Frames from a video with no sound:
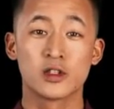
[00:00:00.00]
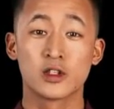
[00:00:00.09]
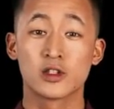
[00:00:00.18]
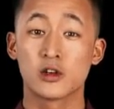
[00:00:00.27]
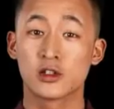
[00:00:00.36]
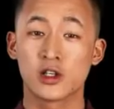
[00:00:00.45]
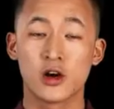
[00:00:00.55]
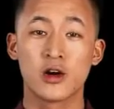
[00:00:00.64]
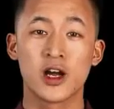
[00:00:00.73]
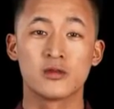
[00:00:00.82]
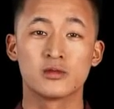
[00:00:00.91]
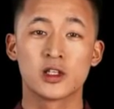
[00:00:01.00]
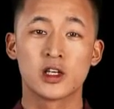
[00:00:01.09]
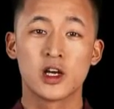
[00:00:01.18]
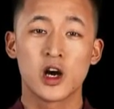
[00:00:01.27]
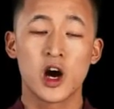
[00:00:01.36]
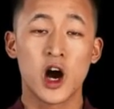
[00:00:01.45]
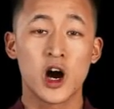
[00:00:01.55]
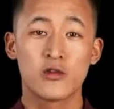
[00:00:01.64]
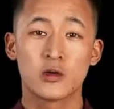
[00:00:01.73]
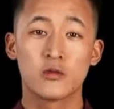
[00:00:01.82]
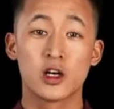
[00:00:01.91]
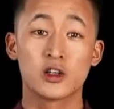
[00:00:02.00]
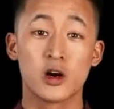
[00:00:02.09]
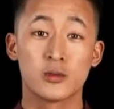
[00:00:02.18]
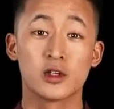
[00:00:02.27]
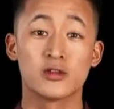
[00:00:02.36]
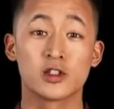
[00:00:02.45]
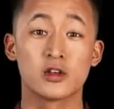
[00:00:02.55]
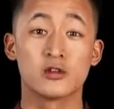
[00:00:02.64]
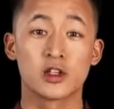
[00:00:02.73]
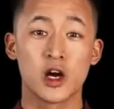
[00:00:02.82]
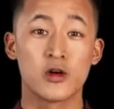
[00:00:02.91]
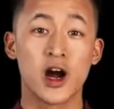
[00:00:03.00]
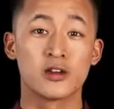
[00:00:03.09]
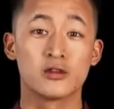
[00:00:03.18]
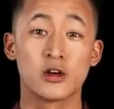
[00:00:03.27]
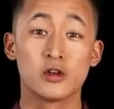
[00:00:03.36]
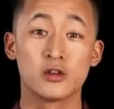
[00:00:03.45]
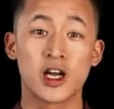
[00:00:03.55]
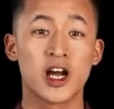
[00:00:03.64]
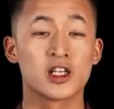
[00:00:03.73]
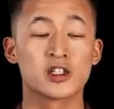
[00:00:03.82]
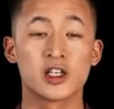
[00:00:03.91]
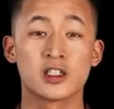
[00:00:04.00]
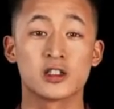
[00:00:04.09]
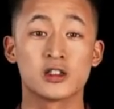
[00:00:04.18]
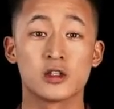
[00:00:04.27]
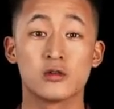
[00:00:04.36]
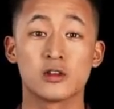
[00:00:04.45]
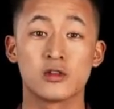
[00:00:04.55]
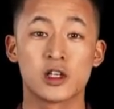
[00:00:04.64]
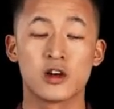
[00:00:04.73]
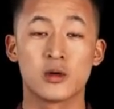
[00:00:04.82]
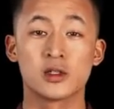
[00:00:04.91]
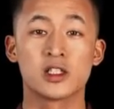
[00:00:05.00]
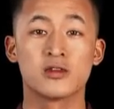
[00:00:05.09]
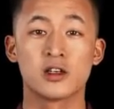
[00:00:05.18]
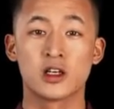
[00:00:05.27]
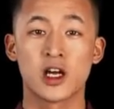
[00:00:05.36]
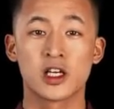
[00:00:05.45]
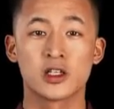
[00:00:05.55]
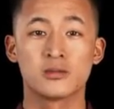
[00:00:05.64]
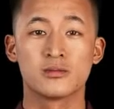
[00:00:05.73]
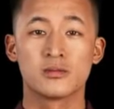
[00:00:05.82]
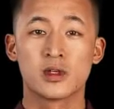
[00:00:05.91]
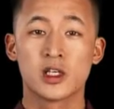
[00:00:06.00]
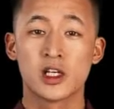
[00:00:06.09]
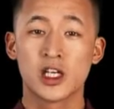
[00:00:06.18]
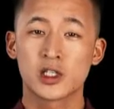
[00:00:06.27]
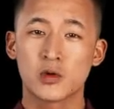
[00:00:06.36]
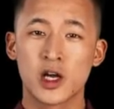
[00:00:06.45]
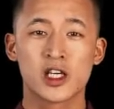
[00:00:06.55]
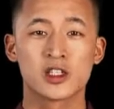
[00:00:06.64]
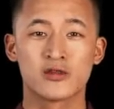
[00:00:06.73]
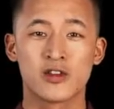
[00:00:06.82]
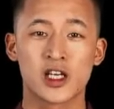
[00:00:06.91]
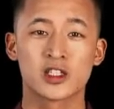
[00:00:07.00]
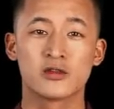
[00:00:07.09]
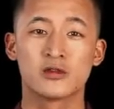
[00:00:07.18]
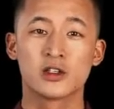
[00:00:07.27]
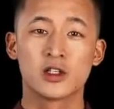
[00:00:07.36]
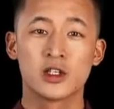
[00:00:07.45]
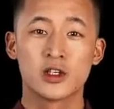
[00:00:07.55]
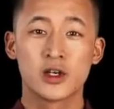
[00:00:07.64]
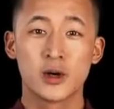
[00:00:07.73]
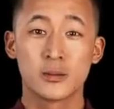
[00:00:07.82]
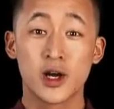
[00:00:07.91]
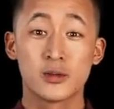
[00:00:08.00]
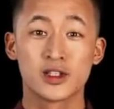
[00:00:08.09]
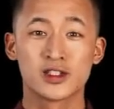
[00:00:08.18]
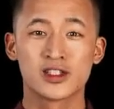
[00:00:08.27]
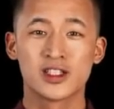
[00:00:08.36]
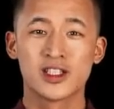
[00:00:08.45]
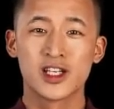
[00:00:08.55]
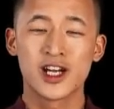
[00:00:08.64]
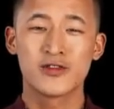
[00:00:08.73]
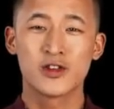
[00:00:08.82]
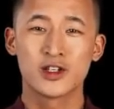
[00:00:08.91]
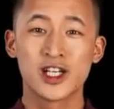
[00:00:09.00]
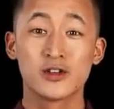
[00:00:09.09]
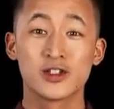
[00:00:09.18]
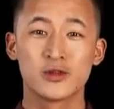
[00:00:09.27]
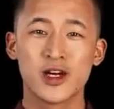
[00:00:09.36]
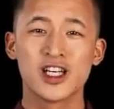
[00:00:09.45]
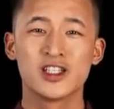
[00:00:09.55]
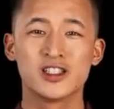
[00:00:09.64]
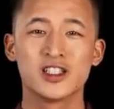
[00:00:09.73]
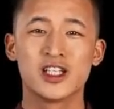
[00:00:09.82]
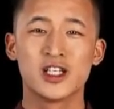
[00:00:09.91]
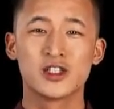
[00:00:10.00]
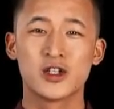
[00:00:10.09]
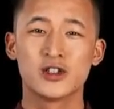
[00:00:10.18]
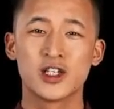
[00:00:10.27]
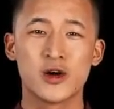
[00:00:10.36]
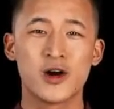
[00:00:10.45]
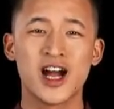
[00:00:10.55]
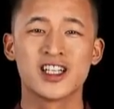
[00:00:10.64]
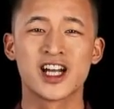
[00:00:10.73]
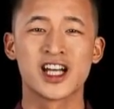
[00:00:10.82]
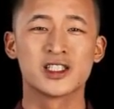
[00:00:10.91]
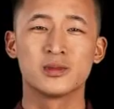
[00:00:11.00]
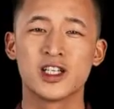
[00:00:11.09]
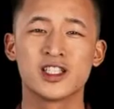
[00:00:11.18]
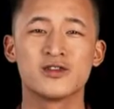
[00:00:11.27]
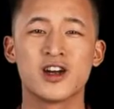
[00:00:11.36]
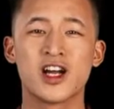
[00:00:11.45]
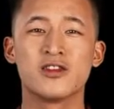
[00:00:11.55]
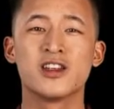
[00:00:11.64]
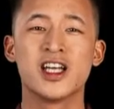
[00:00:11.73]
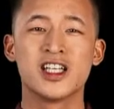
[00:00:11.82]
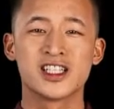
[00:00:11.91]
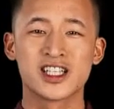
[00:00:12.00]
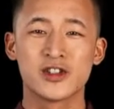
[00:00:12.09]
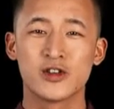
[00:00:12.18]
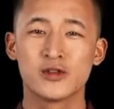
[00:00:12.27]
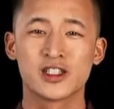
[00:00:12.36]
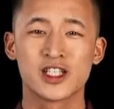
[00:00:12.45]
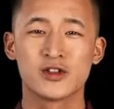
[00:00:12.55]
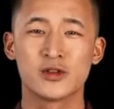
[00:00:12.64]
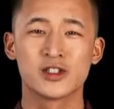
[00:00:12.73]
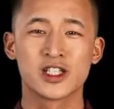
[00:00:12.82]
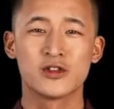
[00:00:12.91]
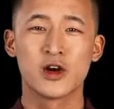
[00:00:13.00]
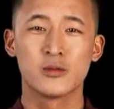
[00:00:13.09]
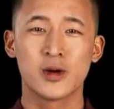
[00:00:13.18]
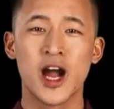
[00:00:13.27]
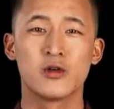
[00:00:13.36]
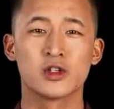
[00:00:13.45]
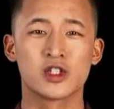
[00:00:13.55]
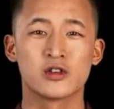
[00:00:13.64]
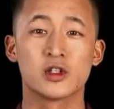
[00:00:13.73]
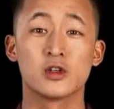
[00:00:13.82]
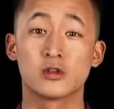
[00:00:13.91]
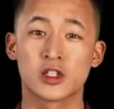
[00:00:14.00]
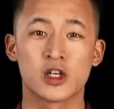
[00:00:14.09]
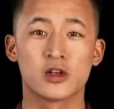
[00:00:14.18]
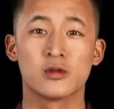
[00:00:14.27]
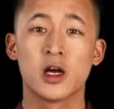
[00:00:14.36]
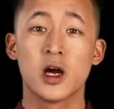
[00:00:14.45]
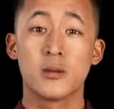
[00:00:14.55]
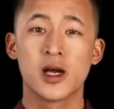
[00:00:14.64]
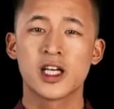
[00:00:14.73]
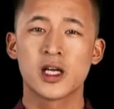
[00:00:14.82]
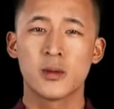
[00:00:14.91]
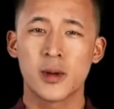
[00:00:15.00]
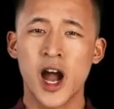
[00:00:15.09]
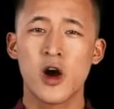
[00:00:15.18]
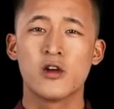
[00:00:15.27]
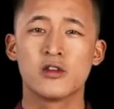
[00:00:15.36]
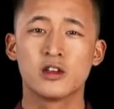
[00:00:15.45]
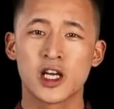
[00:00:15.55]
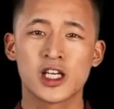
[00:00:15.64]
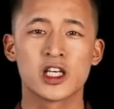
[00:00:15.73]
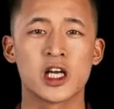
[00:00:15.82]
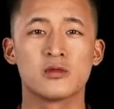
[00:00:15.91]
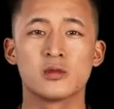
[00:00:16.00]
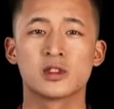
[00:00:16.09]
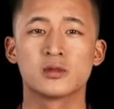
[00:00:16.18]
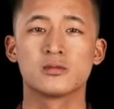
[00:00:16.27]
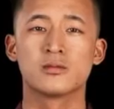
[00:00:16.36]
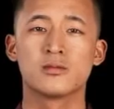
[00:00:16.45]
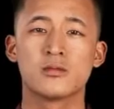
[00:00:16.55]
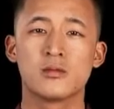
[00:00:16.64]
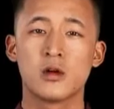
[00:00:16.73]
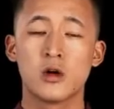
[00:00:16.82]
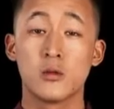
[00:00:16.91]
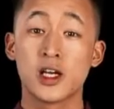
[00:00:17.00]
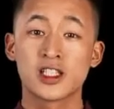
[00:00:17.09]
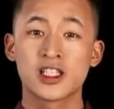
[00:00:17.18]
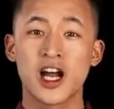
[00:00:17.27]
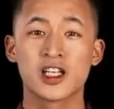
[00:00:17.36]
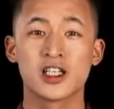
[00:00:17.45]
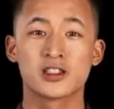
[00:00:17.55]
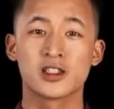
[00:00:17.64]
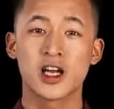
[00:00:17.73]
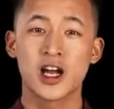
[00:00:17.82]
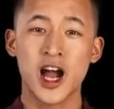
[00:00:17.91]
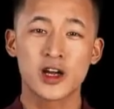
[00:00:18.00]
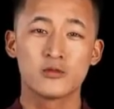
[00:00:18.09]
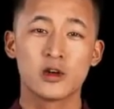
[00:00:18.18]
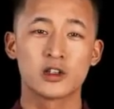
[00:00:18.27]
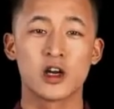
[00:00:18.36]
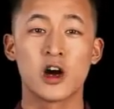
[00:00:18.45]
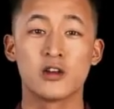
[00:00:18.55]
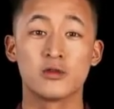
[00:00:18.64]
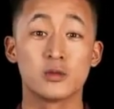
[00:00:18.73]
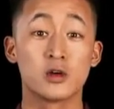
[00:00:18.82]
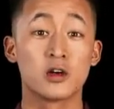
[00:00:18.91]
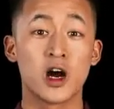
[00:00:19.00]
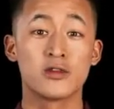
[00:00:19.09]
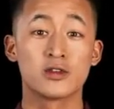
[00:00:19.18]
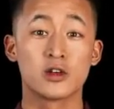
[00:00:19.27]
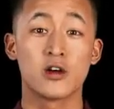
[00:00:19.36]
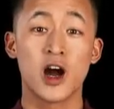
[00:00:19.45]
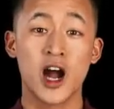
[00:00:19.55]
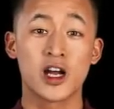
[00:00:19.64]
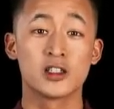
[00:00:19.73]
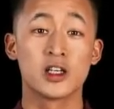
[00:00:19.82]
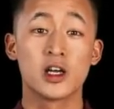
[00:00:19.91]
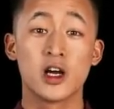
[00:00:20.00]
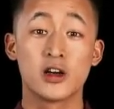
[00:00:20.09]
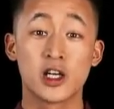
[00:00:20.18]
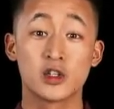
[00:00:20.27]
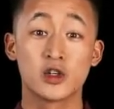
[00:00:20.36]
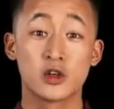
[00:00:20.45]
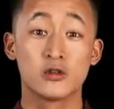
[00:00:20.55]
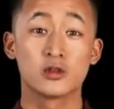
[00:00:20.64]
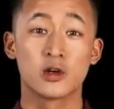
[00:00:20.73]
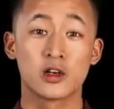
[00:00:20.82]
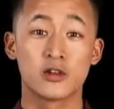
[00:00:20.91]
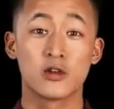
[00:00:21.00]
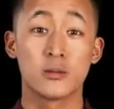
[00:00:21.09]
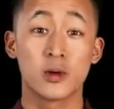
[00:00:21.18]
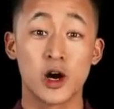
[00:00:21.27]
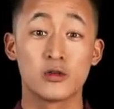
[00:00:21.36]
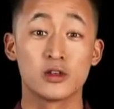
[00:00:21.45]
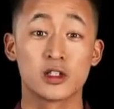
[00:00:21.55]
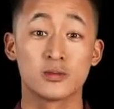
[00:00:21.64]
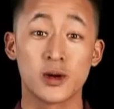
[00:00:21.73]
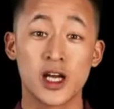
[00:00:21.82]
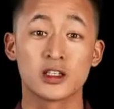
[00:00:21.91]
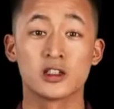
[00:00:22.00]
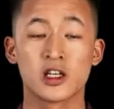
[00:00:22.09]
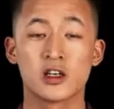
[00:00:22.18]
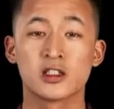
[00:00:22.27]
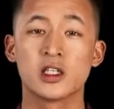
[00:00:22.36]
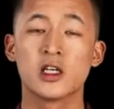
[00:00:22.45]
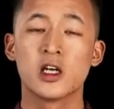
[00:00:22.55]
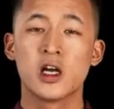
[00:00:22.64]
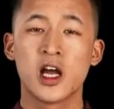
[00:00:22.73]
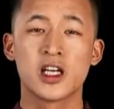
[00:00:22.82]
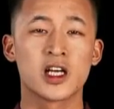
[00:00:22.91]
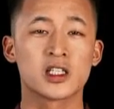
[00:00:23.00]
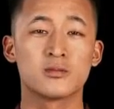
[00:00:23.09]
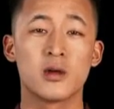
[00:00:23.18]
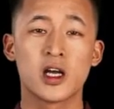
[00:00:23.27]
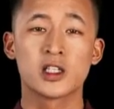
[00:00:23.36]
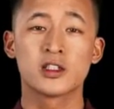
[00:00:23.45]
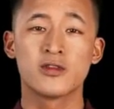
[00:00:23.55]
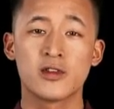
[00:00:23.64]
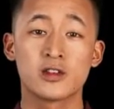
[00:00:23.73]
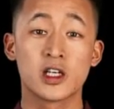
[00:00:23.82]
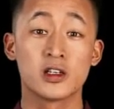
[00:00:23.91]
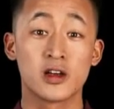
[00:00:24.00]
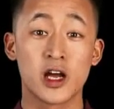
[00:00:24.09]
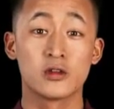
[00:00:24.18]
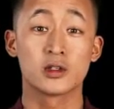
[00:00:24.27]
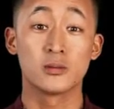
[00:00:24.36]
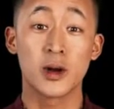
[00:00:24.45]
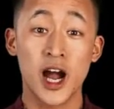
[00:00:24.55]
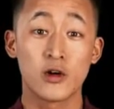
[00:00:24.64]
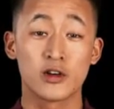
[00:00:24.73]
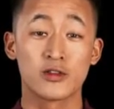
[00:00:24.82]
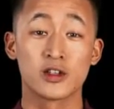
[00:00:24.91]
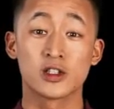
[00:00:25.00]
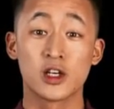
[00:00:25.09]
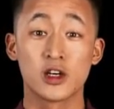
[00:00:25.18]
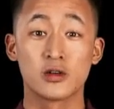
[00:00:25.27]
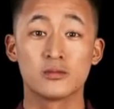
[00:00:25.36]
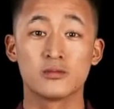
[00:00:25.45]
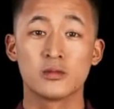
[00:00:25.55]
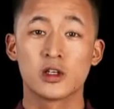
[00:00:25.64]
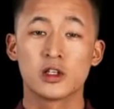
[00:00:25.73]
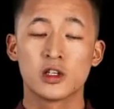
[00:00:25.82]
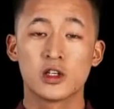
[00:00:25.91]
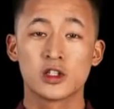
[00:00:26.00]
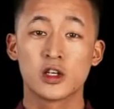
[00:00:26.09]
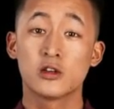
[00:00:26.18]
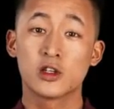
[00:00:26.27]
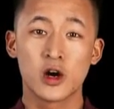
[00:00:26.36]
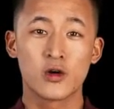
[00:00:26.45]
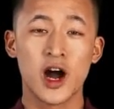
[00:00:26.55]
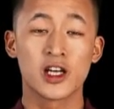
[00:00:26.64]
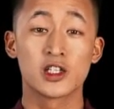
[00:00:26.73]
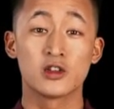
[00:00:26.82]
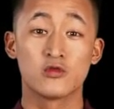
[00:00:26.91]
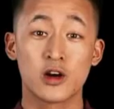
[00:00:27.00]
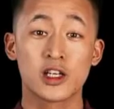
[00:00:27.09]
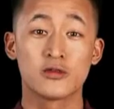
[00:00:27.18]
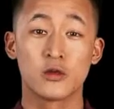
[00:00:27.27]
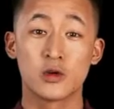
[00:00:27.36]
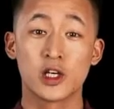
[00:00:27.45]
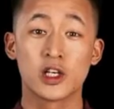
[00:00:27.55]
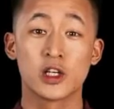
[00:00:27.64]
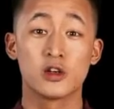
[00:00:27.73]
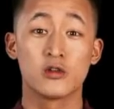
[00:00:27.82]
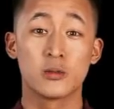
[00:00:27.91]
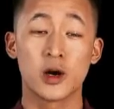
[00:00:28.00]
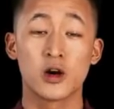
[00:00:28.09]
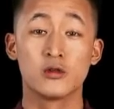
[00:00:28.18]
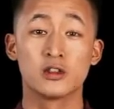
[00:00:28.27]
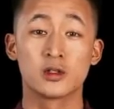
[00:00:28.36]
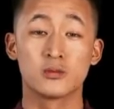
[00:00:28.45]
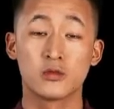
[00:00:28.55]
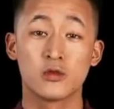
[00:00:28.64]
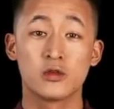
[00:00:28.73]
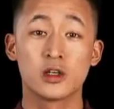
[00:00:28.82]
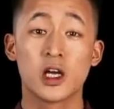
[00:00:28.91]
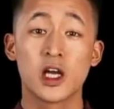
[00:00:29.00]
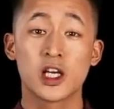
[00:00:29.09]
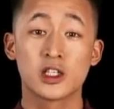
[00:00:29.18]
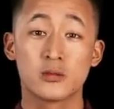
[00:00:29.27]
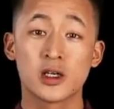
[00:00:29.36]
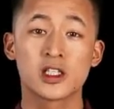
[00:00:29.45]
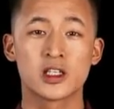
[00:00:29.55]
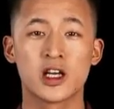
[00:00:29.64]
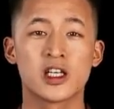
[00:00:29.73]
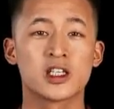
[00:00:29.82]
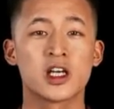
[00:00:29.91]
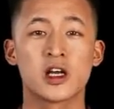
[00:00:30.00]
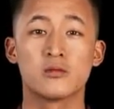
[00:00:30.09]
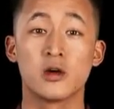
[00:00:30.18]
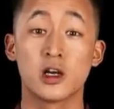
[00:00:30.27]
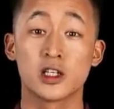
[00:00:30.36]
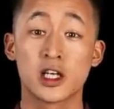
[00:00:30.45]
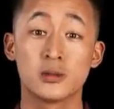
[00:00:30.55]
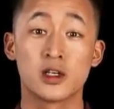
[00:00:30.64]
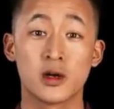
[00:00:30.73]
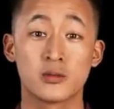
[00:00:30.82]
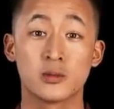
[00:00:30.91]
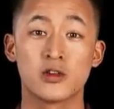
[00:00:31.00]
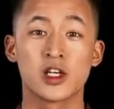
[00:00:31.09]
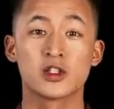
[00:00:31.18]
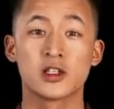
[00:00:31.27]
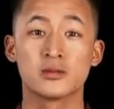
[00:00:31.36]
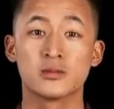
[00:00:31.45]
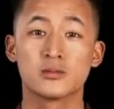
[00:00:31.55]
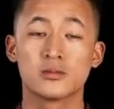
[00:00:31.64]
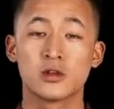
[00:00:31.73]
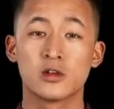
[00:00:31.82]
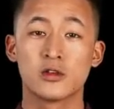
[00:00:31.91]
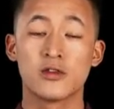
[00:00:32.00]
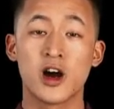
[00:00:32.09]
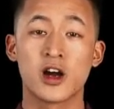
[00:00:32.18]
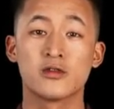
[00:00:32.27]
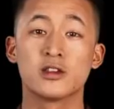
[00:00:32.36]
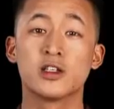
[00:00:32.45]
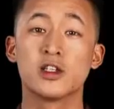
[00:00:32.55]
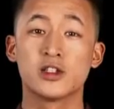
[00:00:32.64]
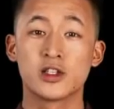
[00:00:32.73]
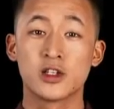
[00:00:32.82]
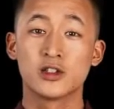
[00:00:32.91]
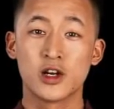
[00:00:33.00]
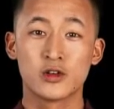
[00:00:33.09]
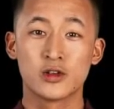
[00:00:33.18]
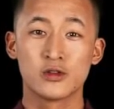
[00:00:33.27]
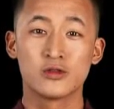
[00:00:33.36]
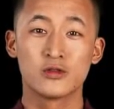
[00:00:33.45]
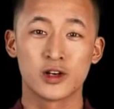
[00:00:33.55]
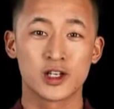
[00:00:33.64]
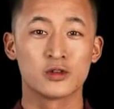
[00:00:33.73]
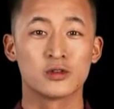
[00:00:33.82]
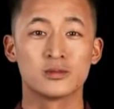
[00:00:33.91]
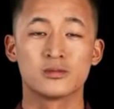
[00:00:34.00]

Son Gohan. I run 1 copy of Son Gohan, though you can adjust to 2 or 3 copies if you'd like. Here's why he's effective. Permanent. If your leader is awakened, Son Gohan gains plus 5,000 power during your turn, making him a powerful late-game option. When attacking, add 1 card from your life to your hand, then choose one of your opponent's battle cards, and it gets minus 15,000 power for the turn. Son Gohan is great for weakening your opponent's board in the mid to late game while keeping up the pressure. 5. Son Goku Critical.